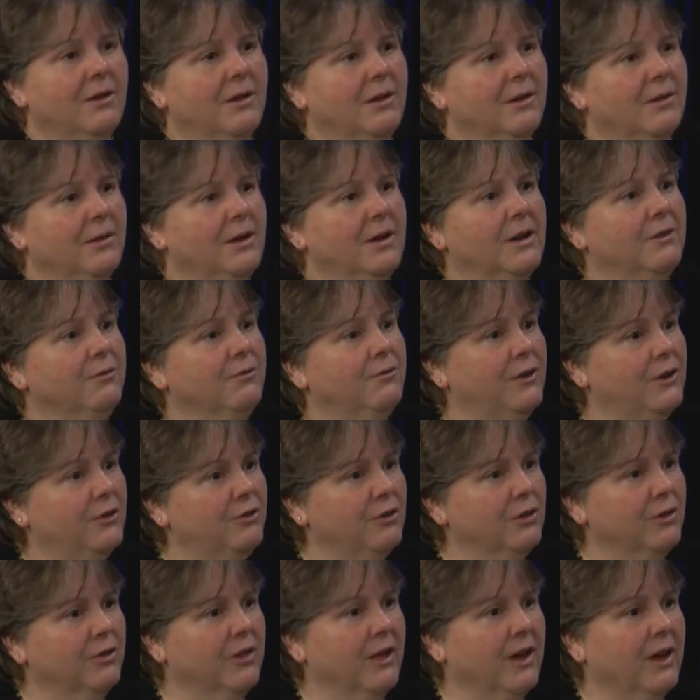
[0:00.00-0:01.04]
an
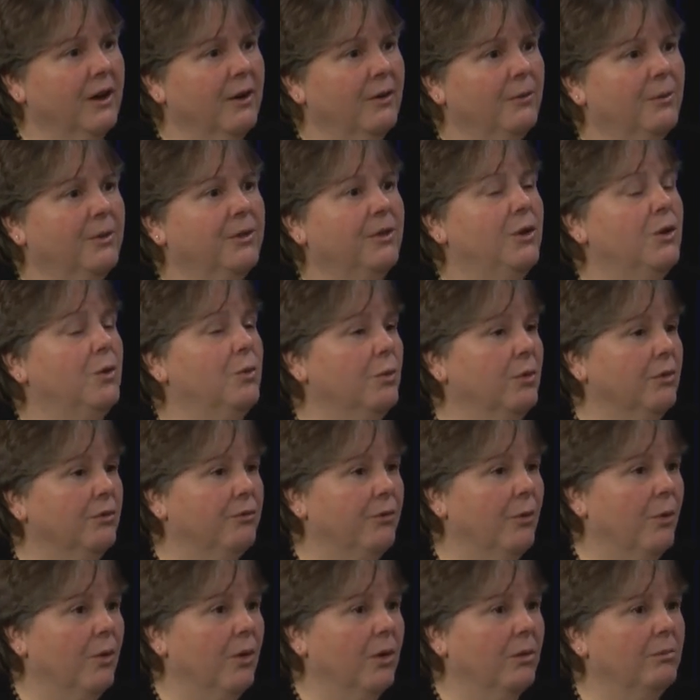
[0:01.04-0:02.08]
official there with a
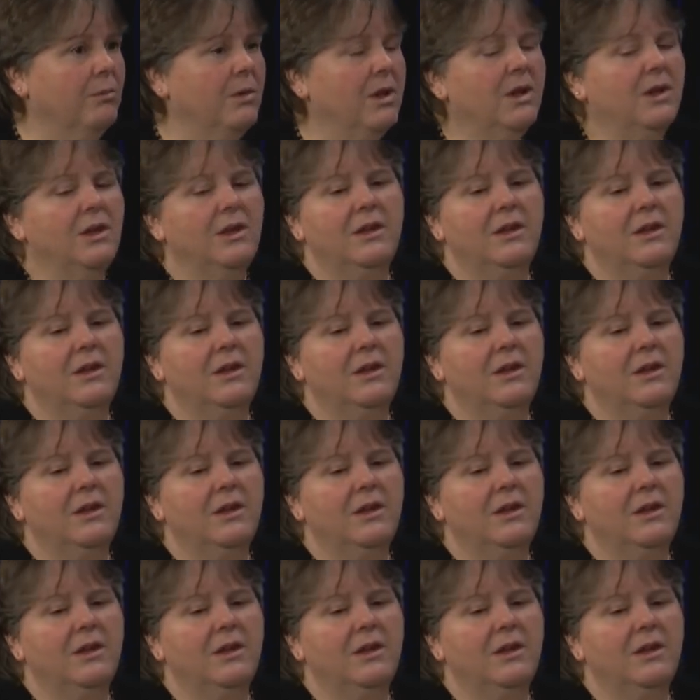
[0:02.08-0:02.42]
uniform